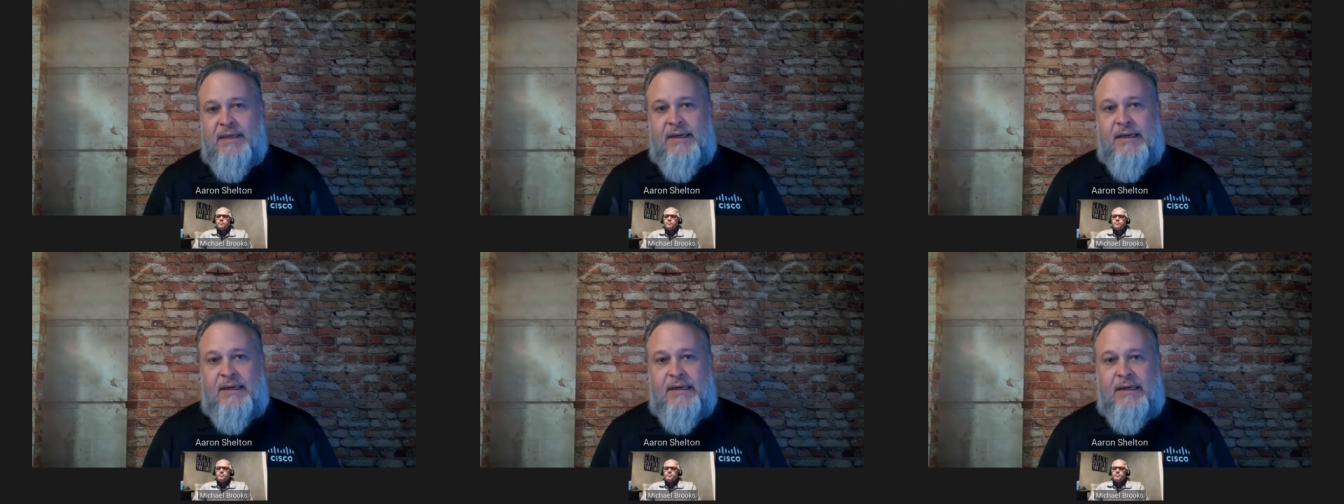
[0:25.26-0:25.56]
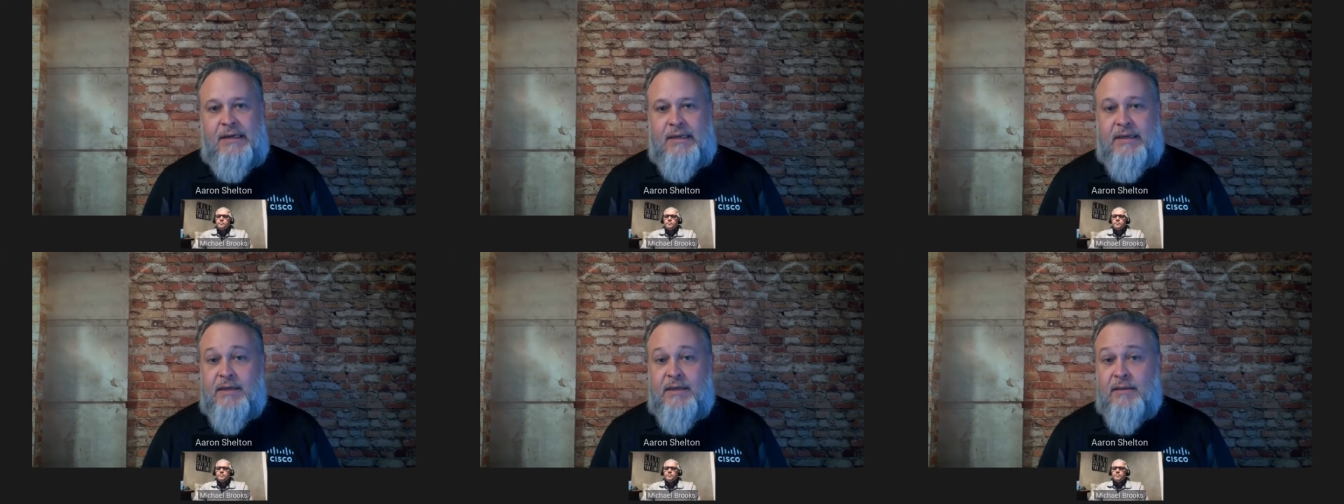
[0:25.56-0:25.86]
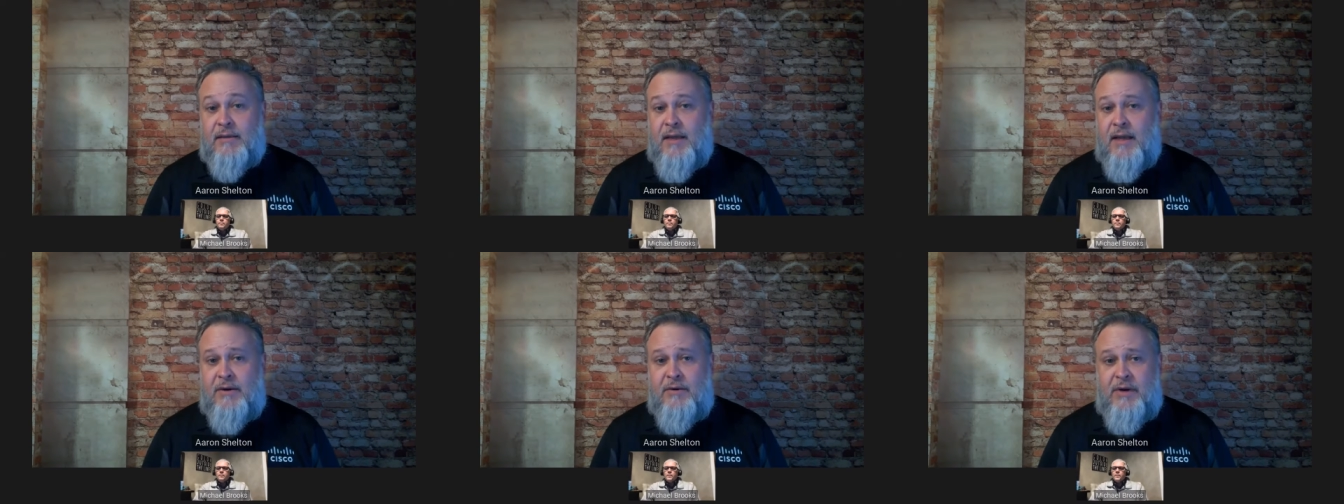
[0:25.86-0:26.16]
uh, and a
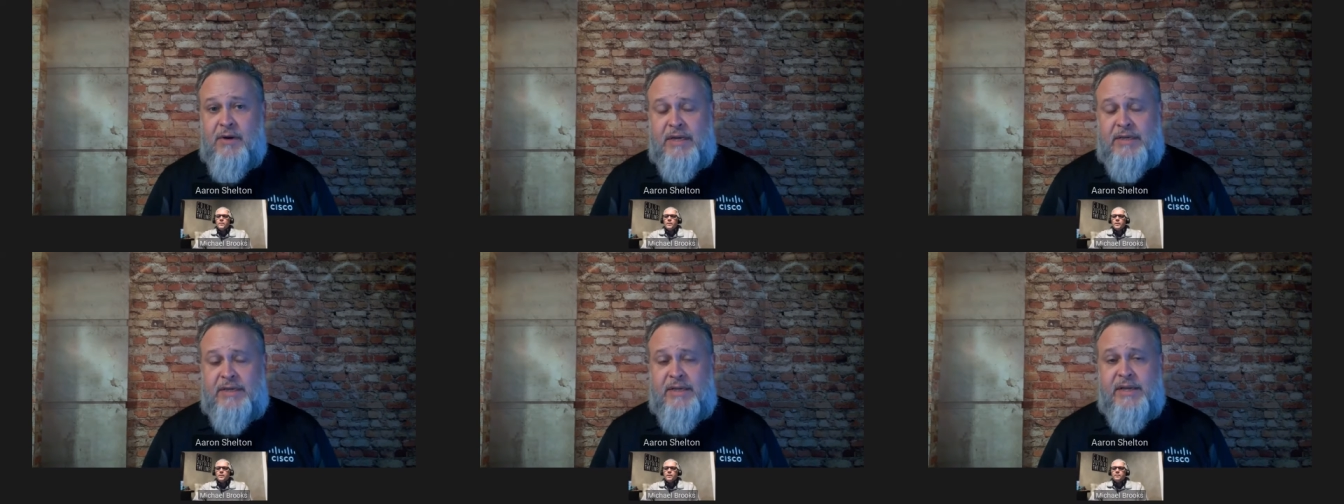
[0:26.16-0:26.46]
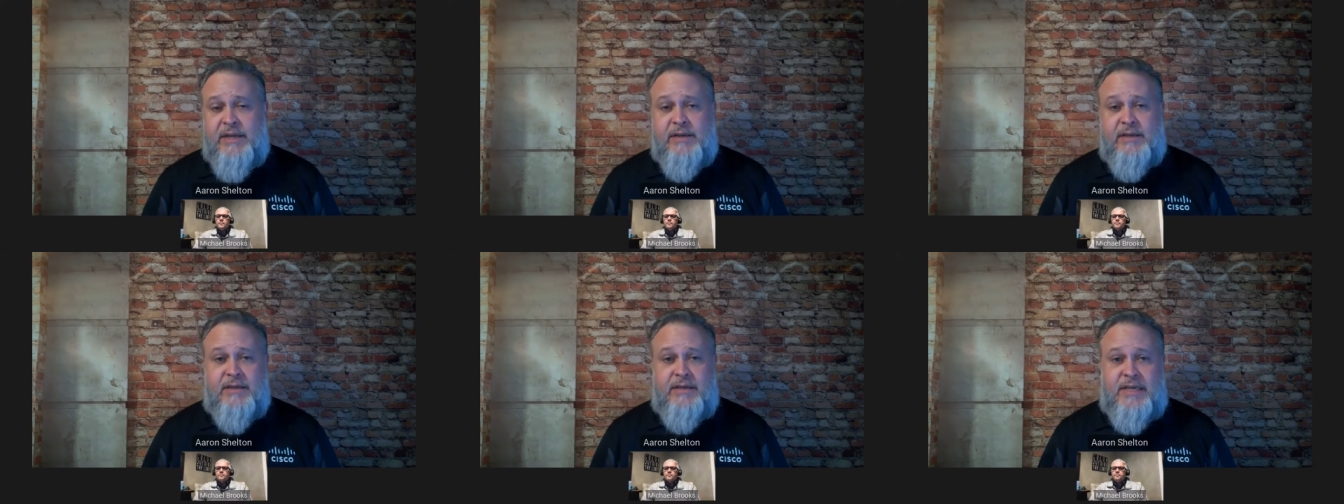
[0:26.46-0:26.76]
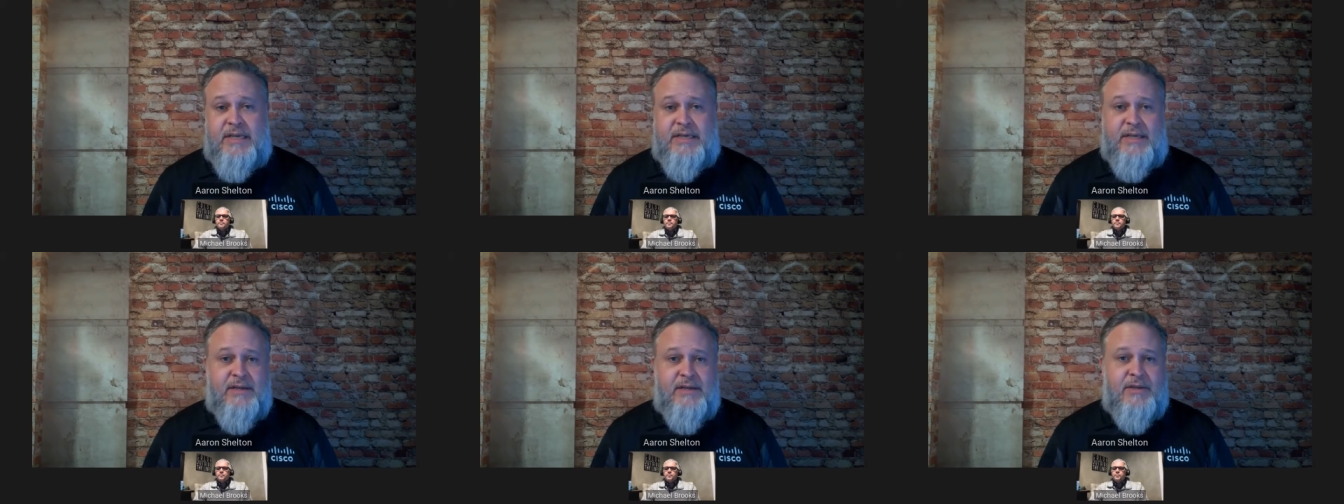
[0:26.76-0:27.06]
lot of great
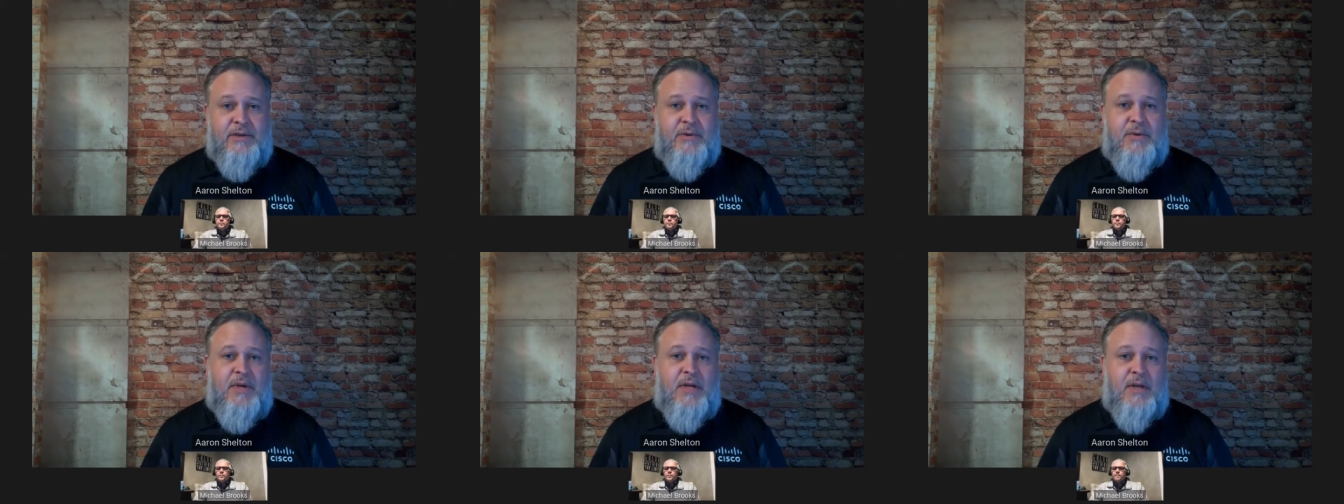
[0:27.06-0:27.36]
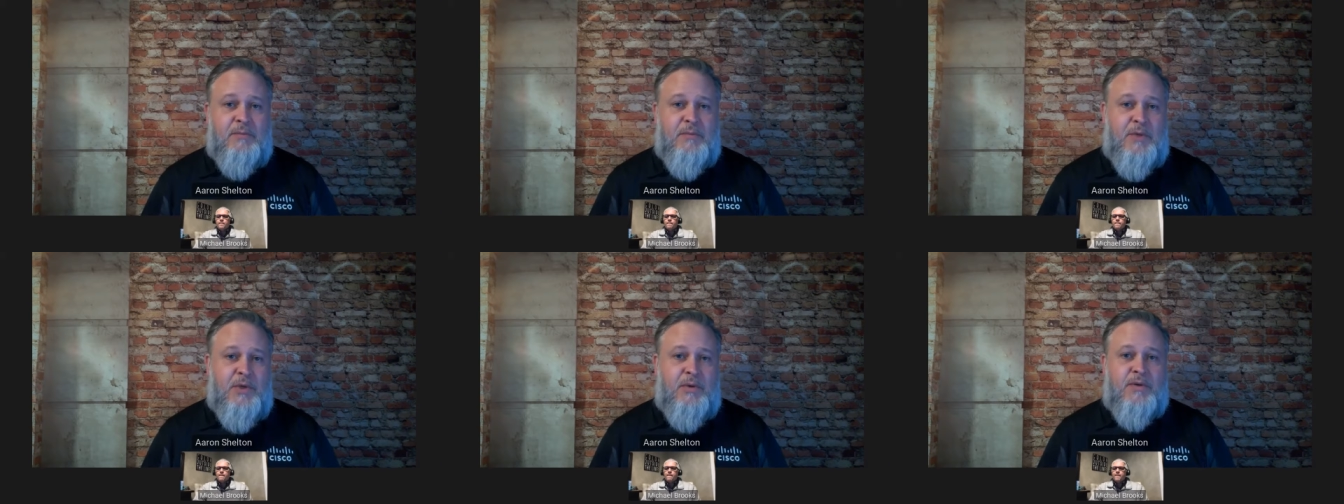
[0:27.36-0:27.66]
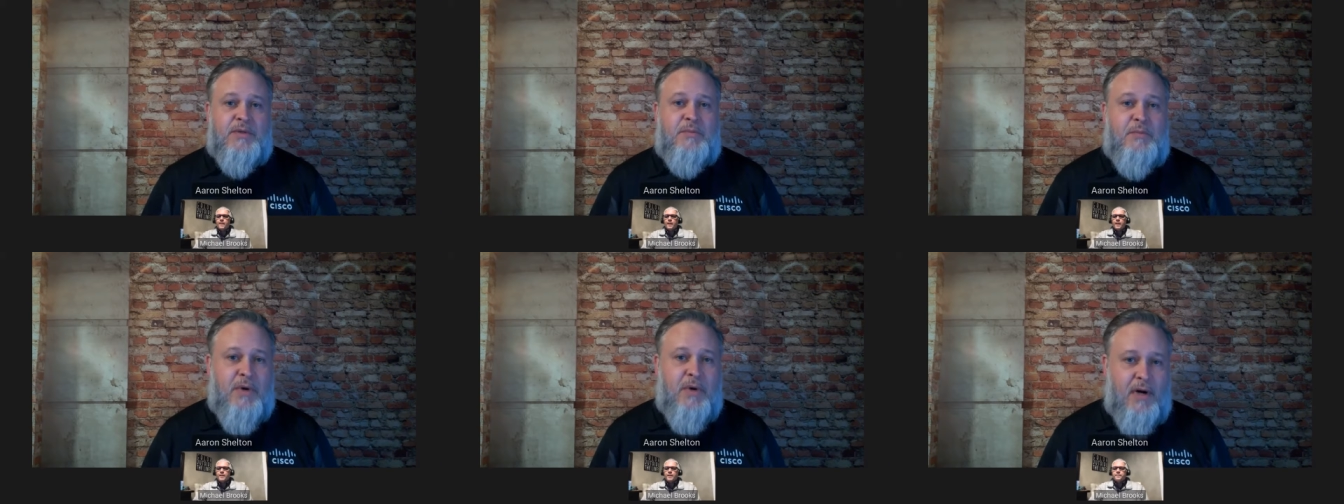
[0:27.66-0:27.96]
detail that will help you
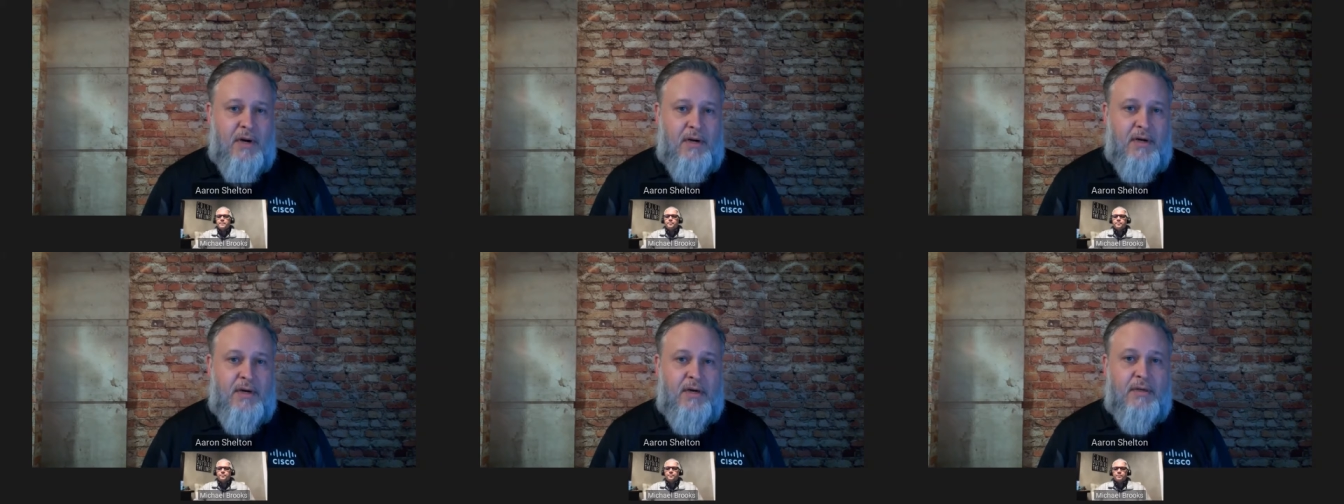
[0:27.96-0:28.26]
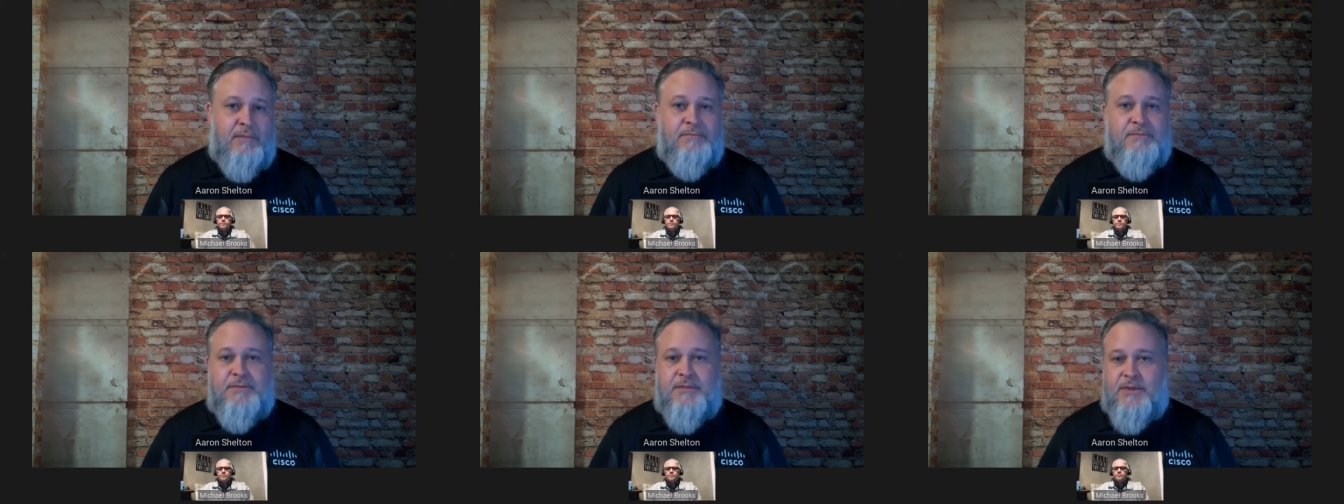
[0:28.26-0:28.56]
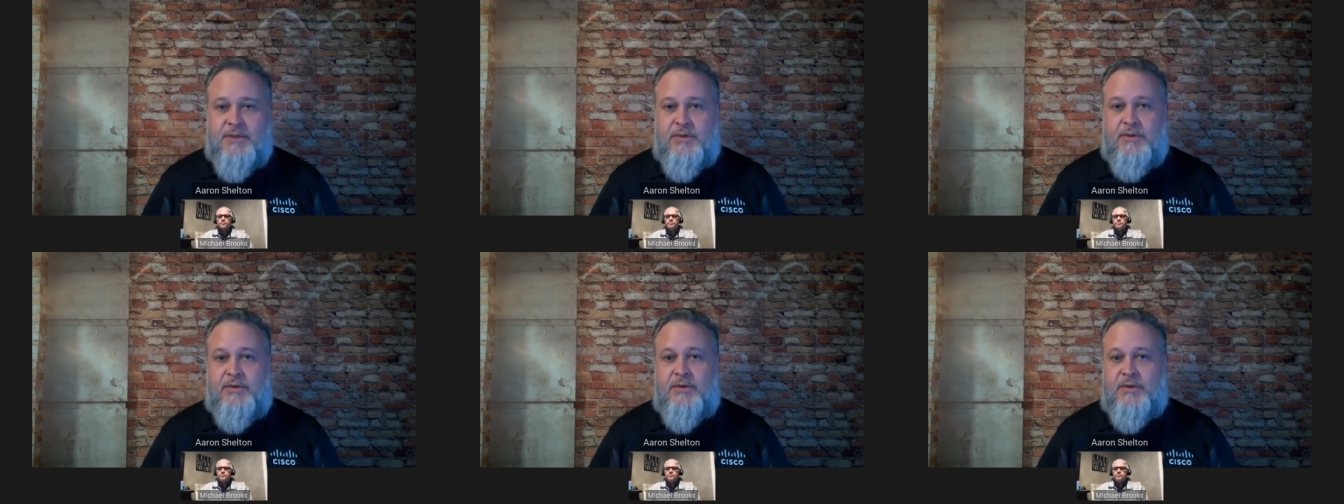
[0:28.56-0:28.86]
as a partner
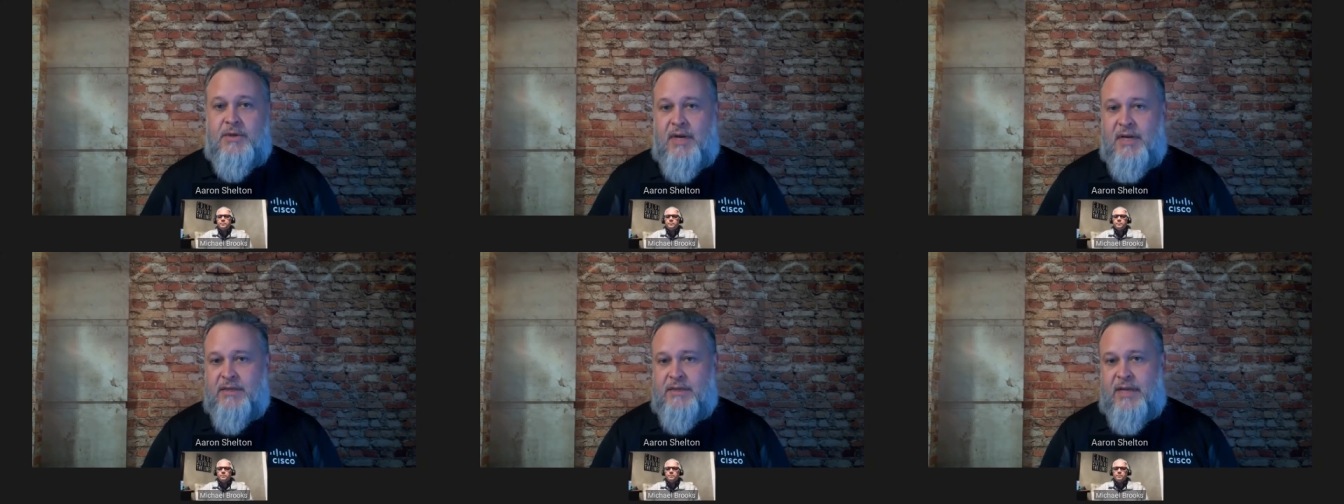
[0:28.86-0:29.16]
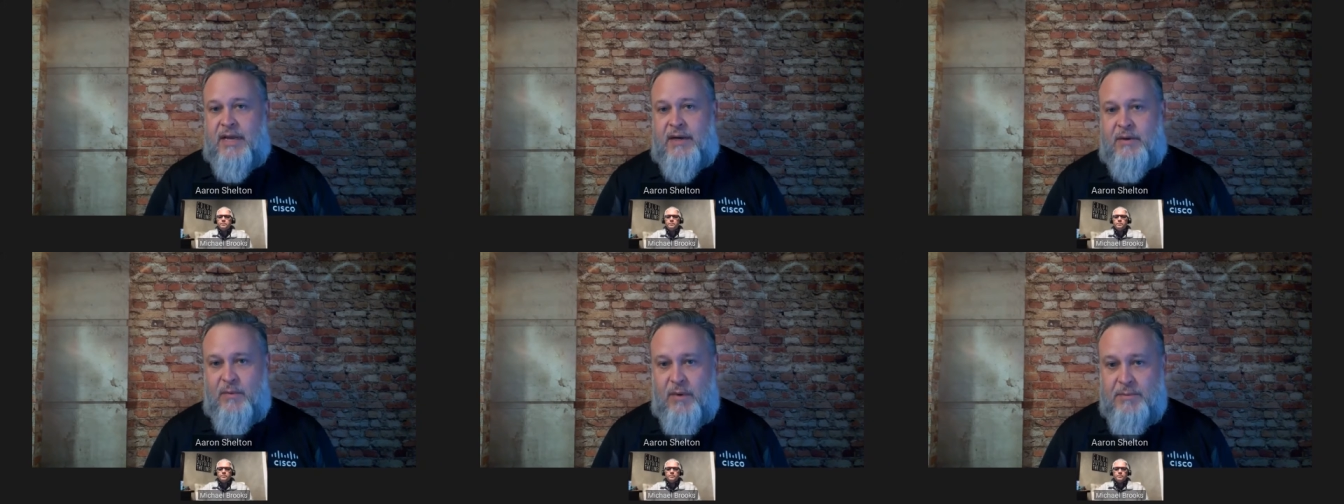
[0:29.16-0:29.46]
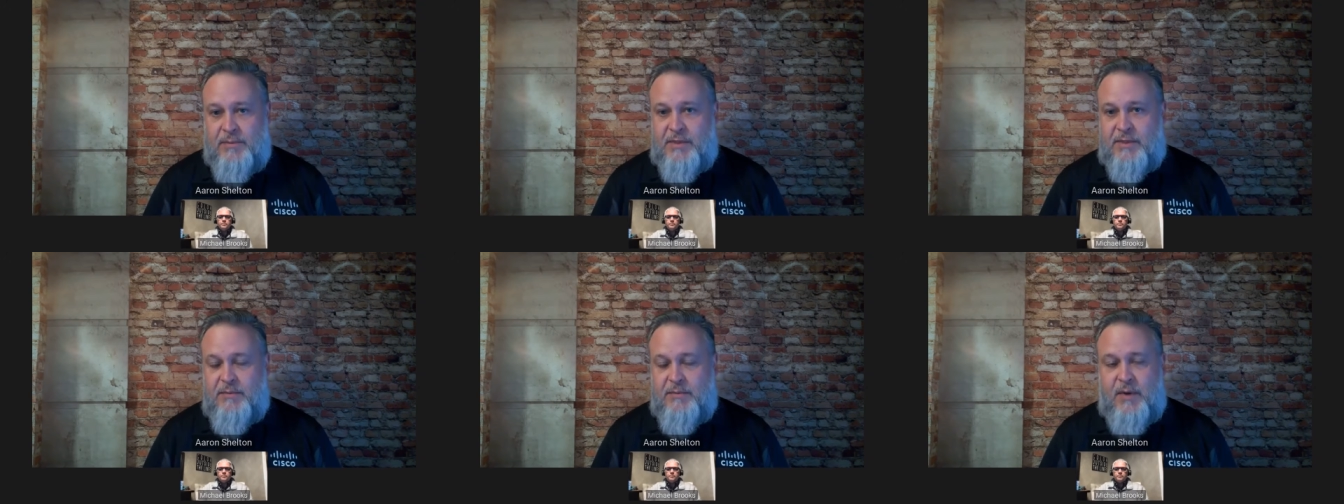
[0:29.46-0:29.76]
to transact web,